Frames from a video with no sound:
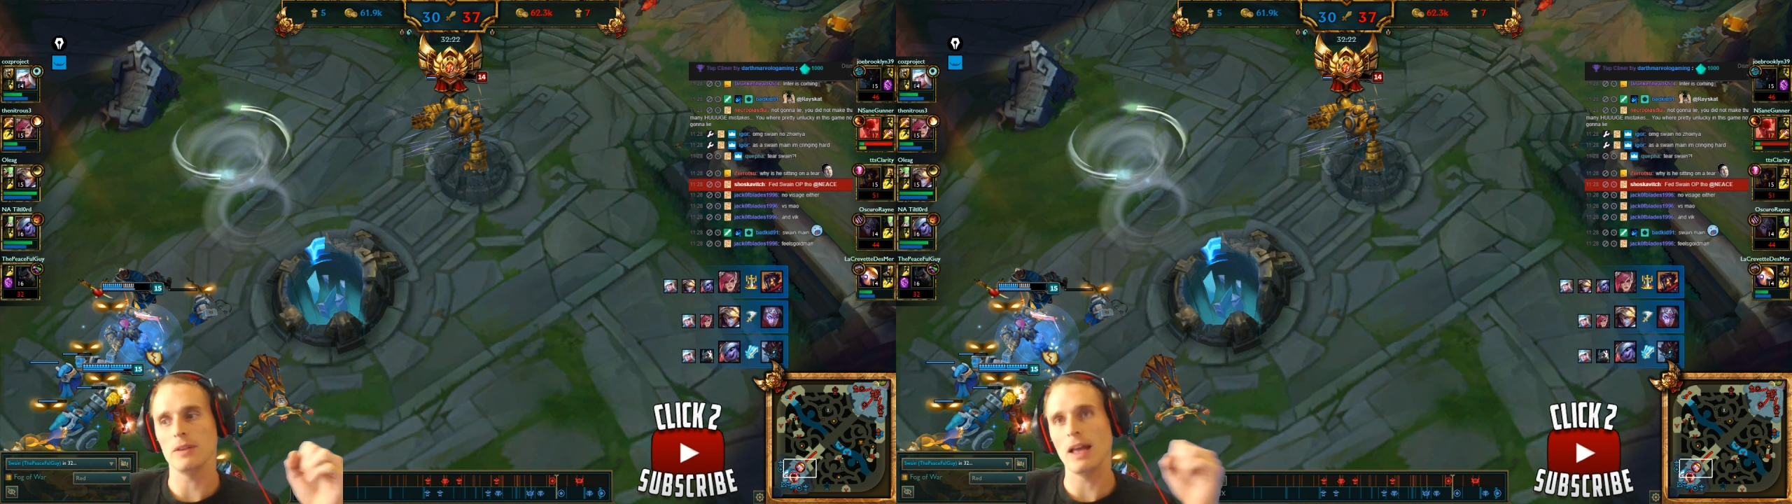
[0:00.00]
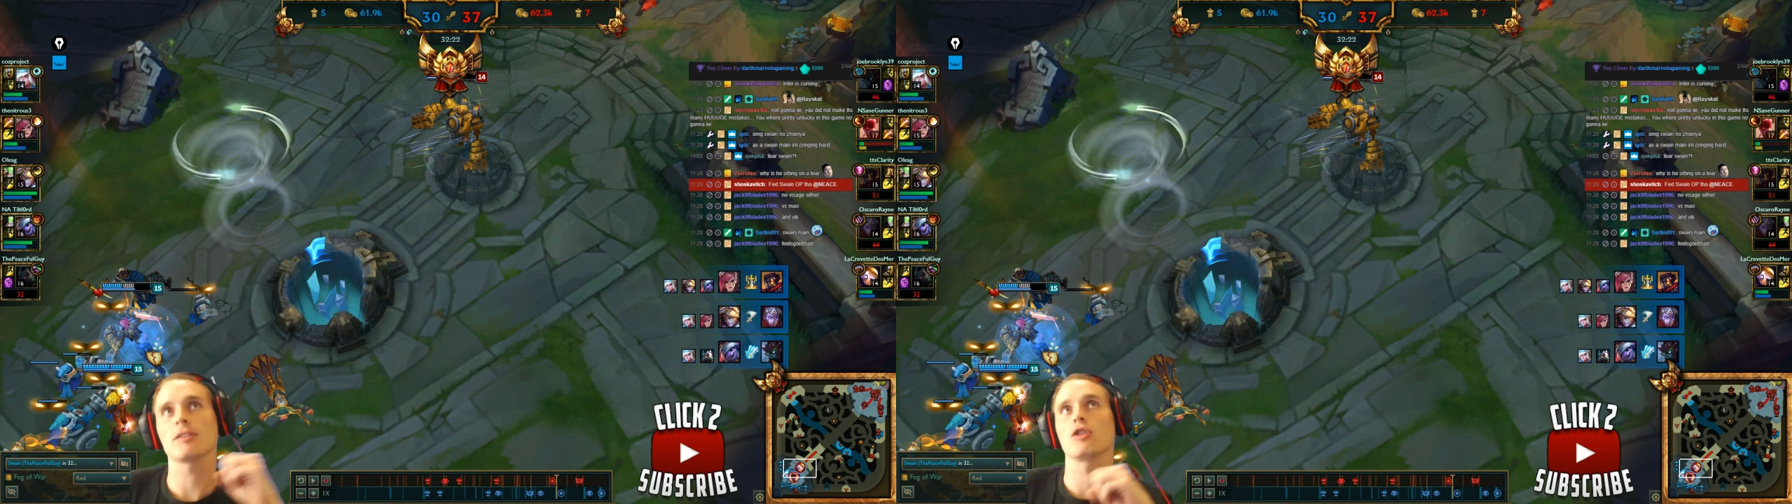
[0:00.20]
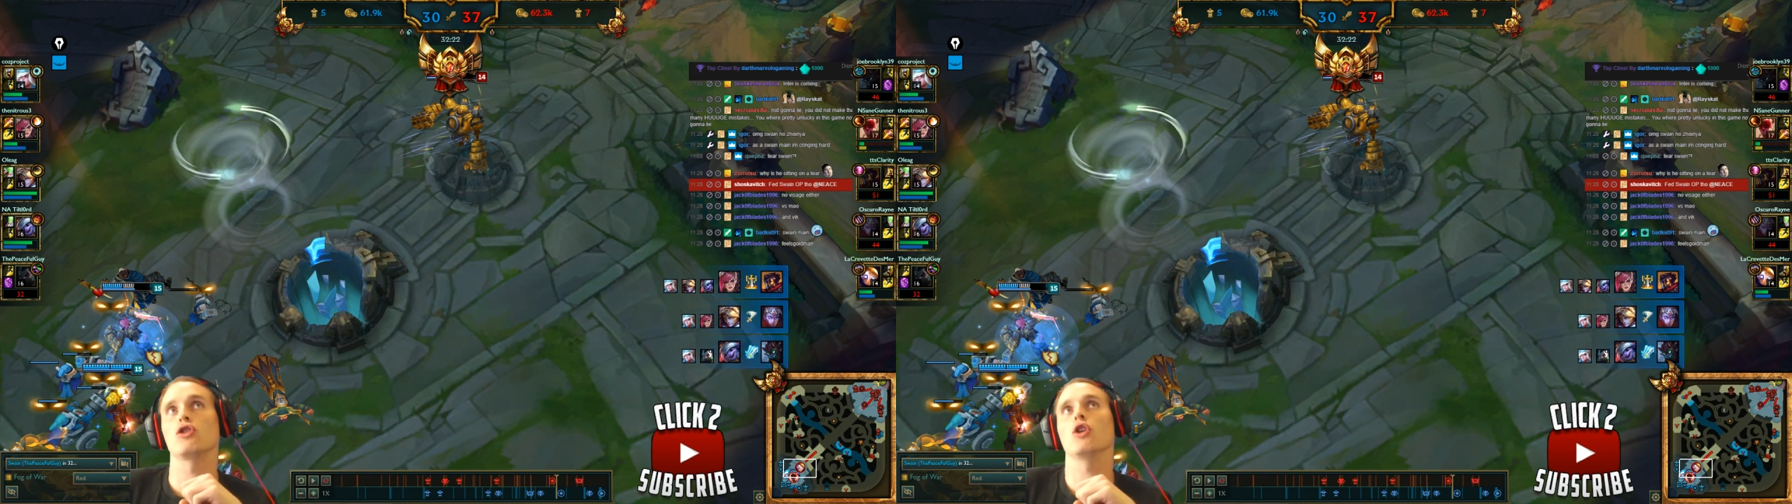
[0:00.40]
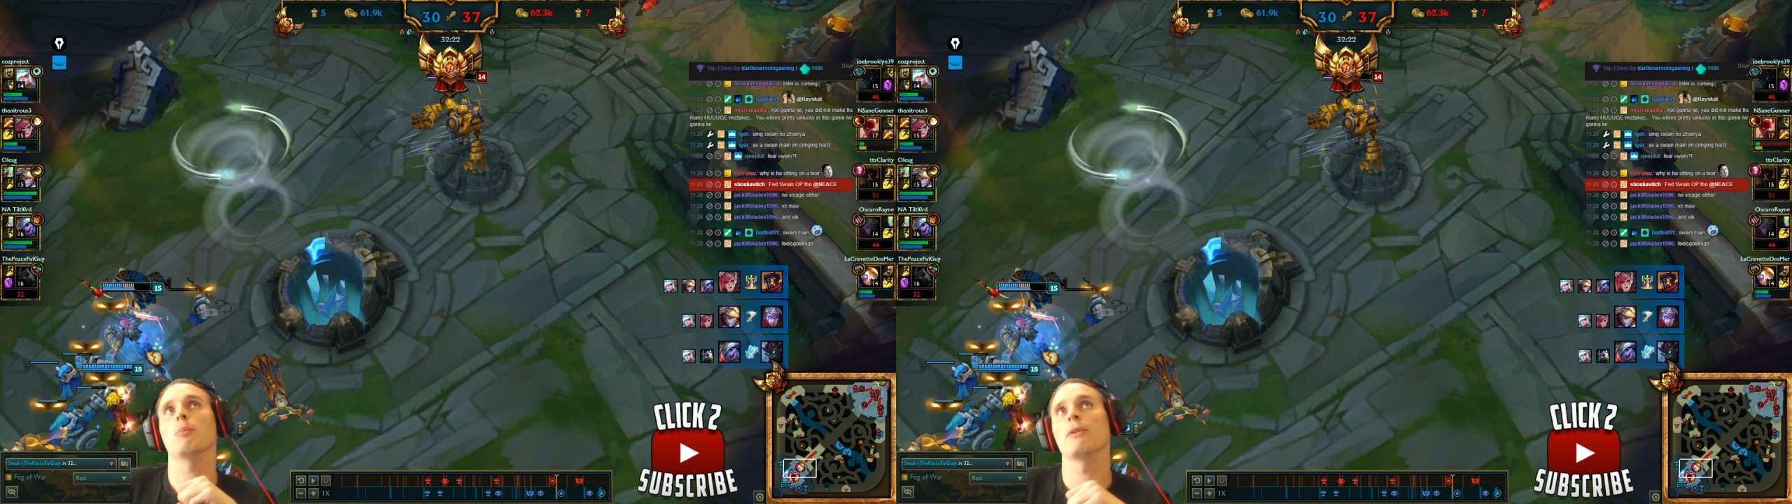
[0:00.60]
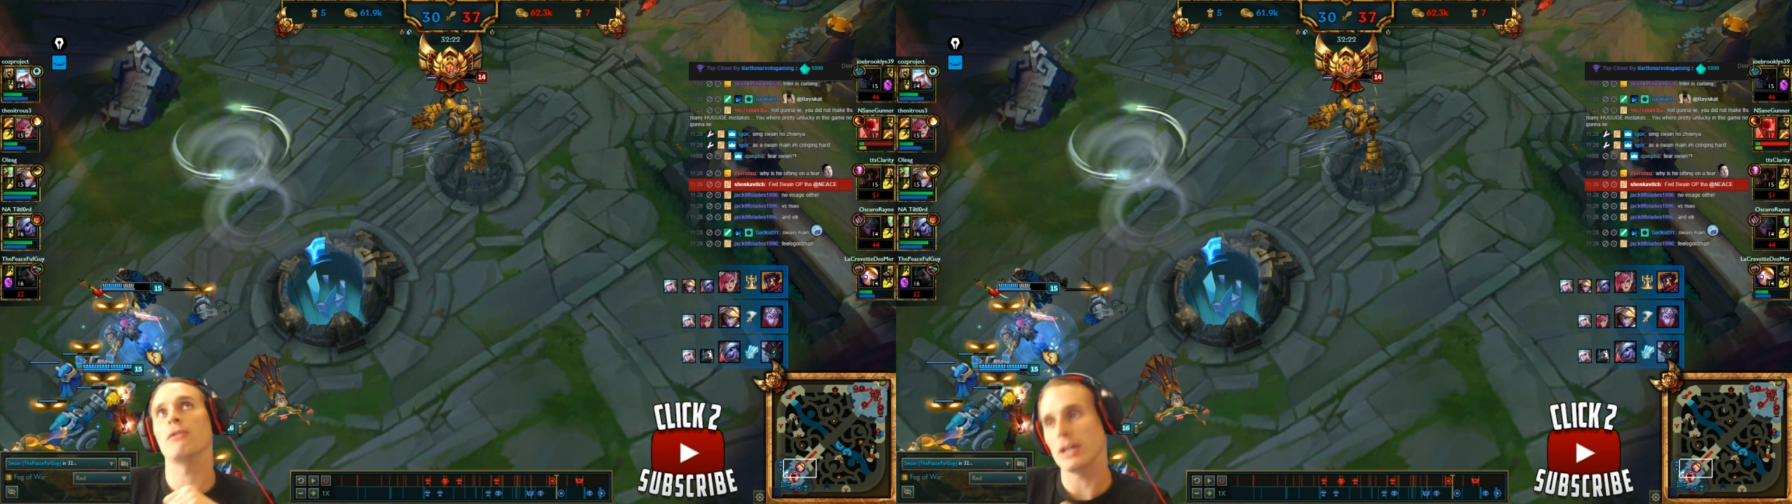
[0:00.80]
That's a
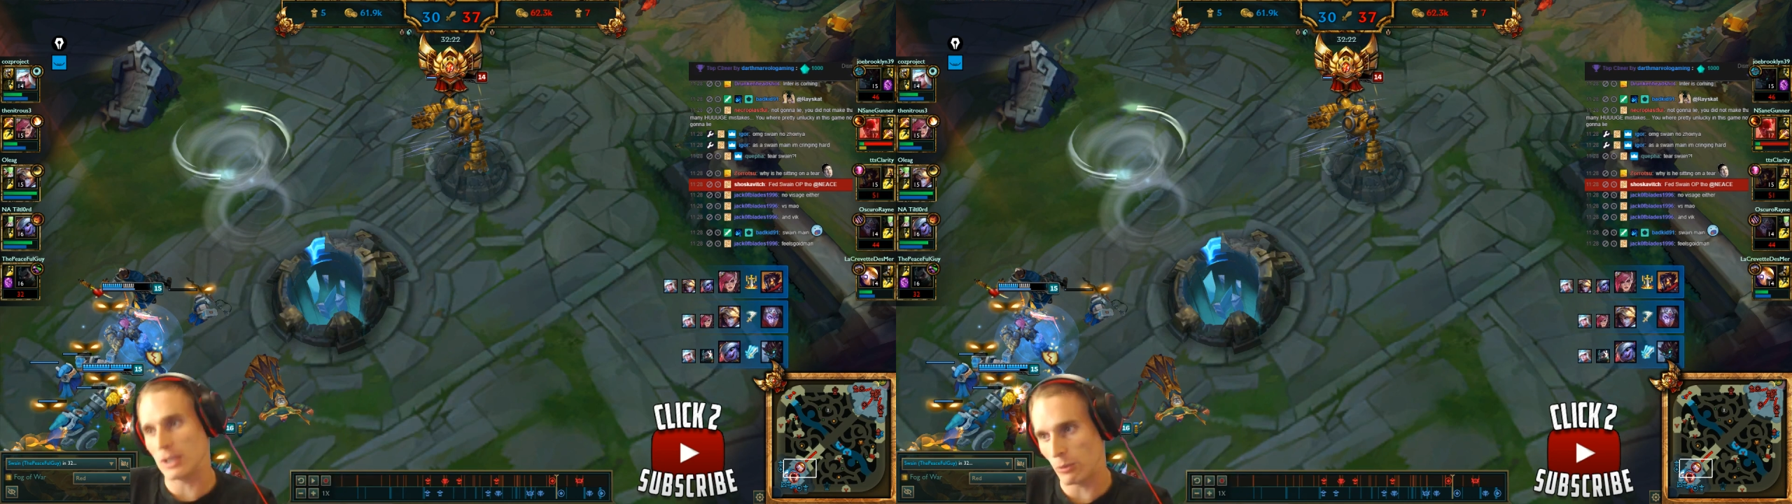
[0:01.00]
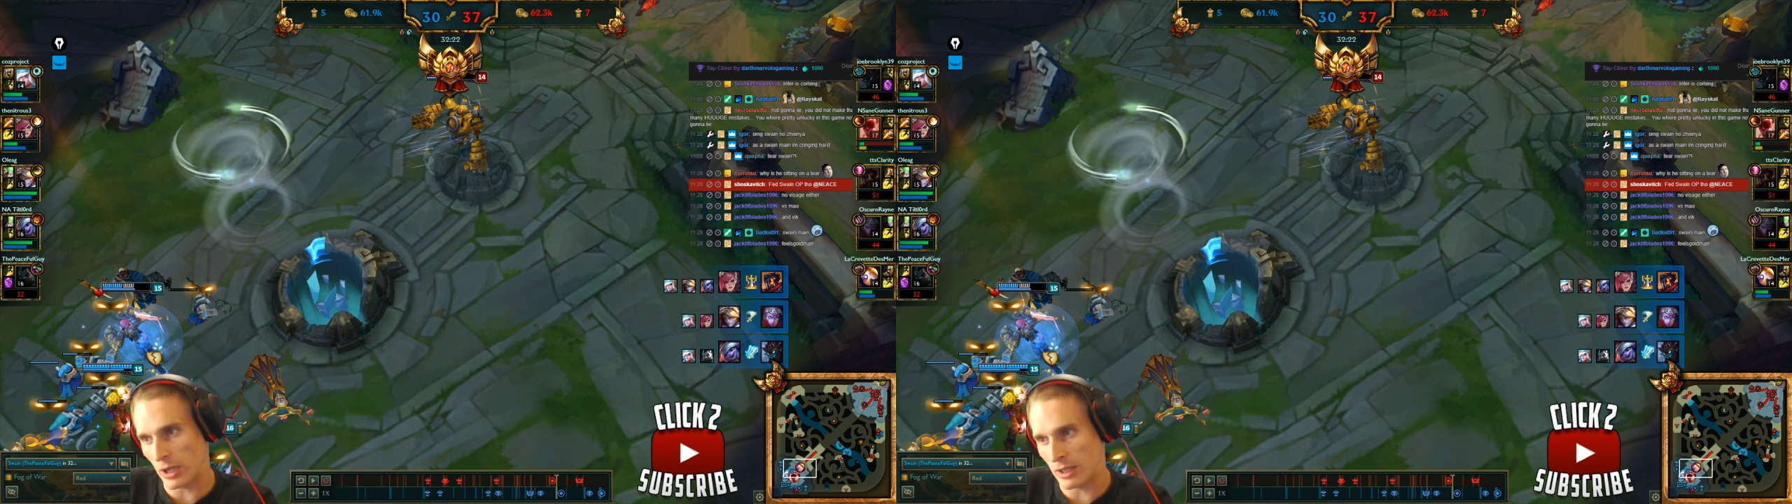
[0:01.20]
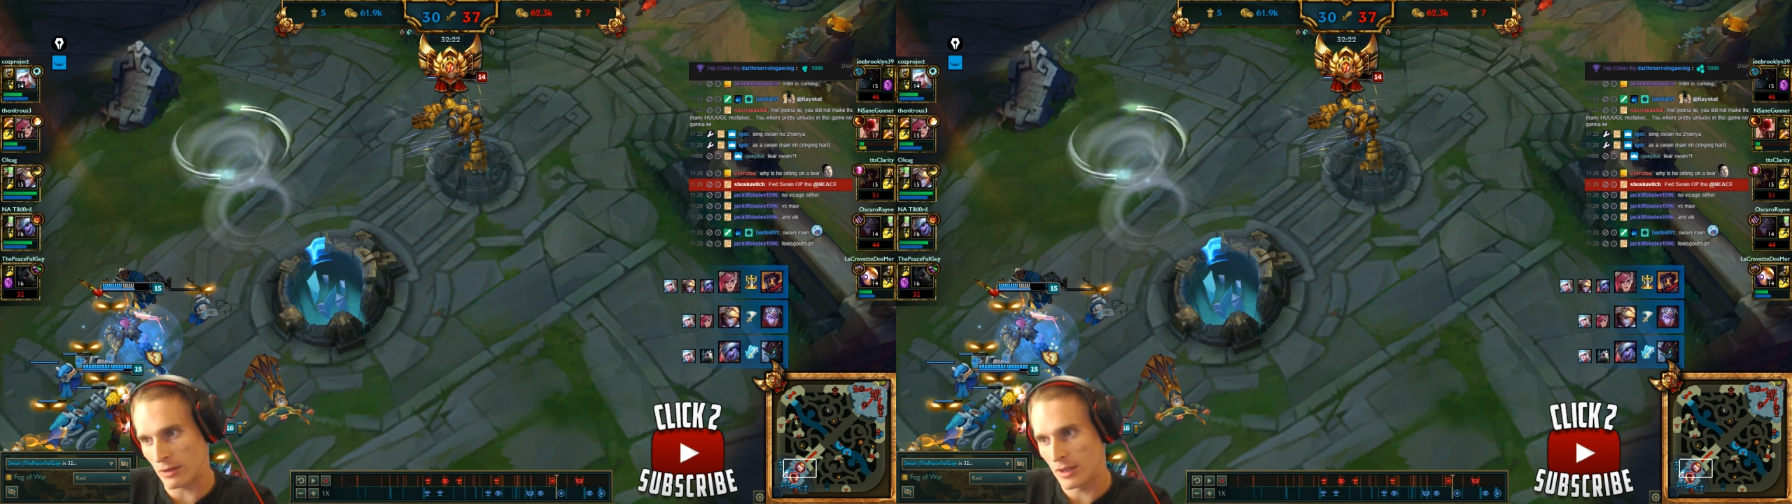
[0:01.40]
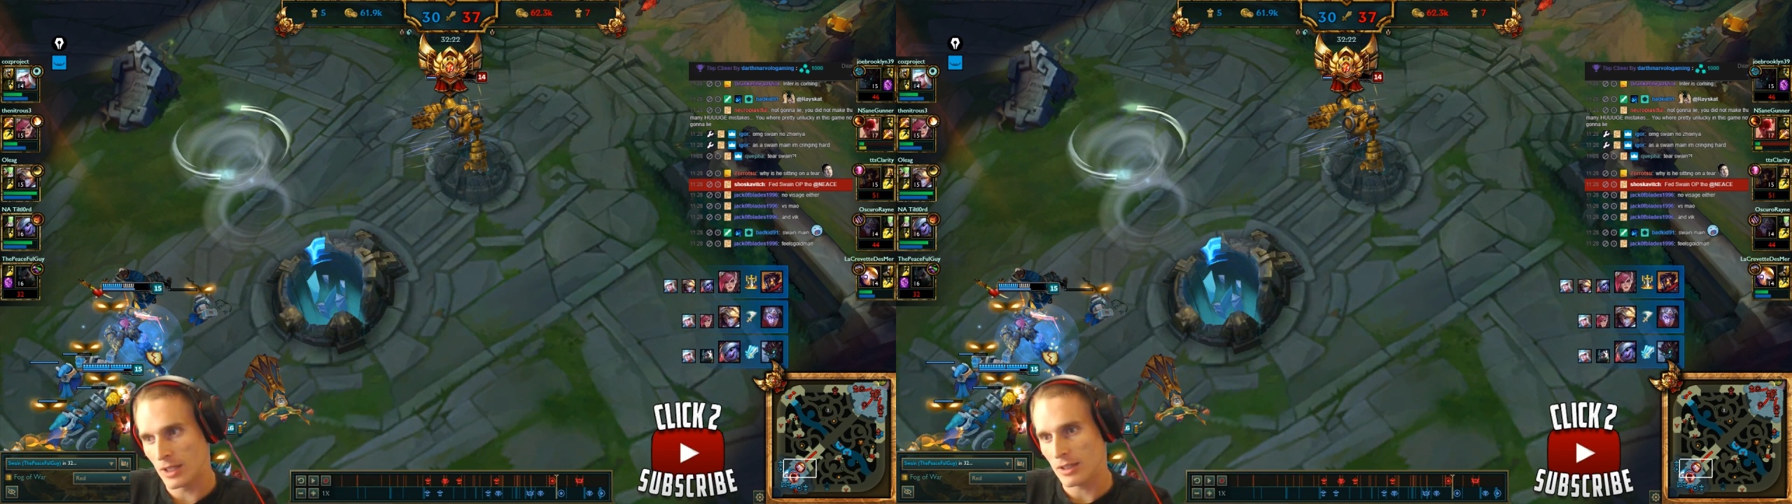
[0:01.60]
super fucking win.